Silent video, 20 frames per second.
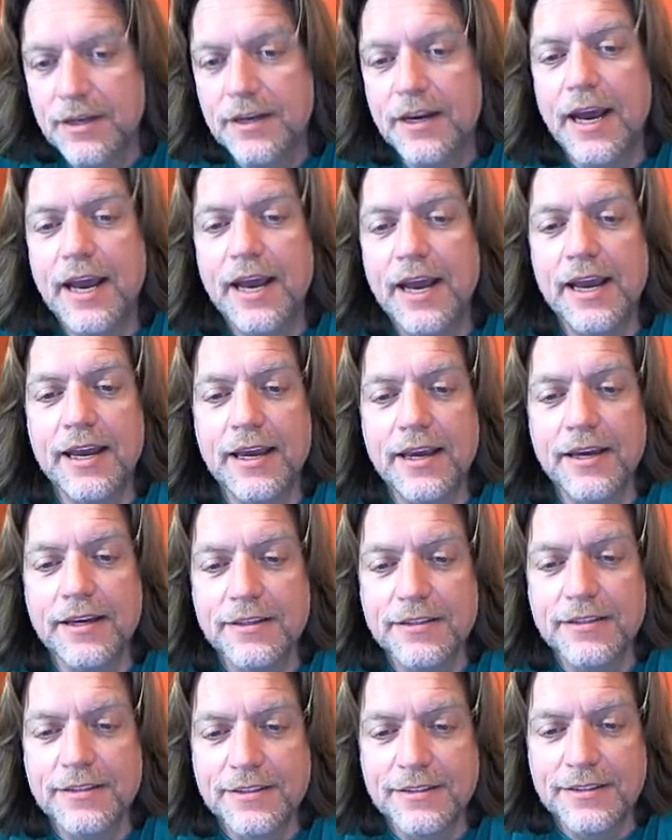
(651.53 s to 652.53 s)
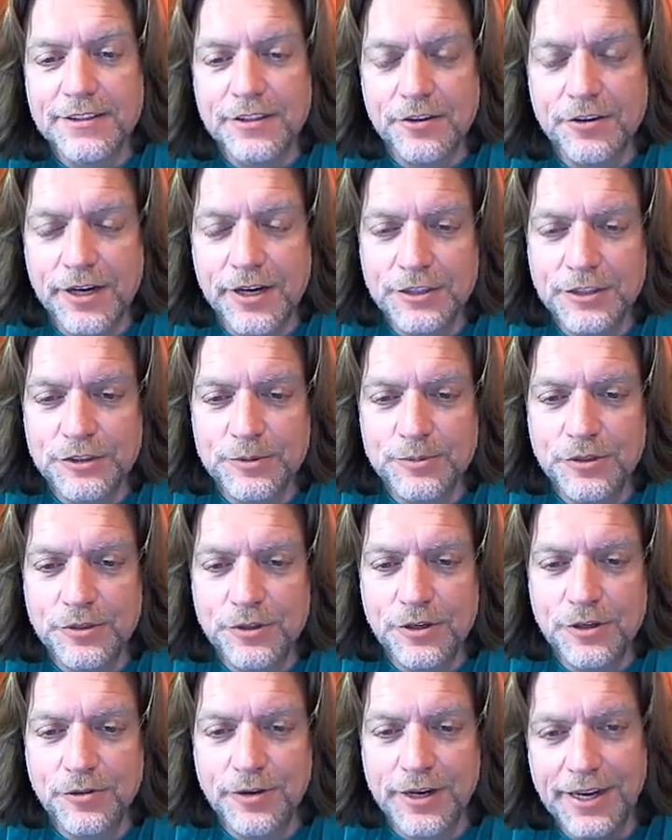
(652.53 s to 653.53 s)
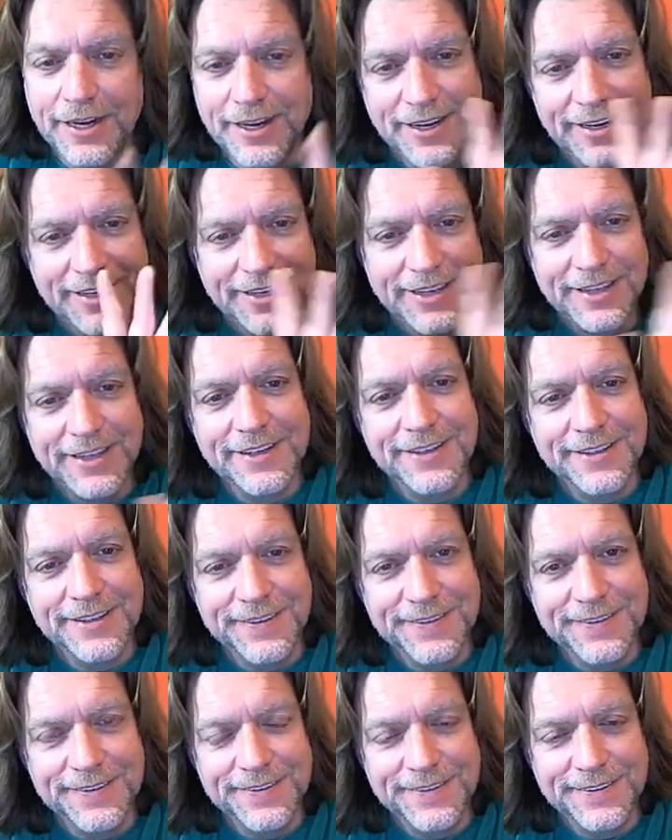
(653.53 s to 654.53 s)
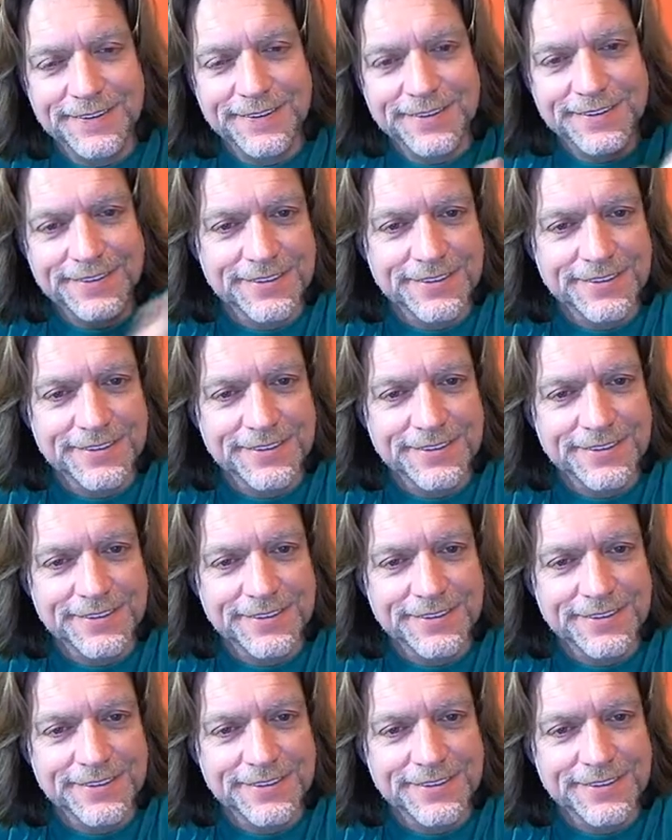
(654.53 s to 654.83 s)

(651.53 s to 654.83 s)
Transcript: Hey, greetings from Norway. Hello.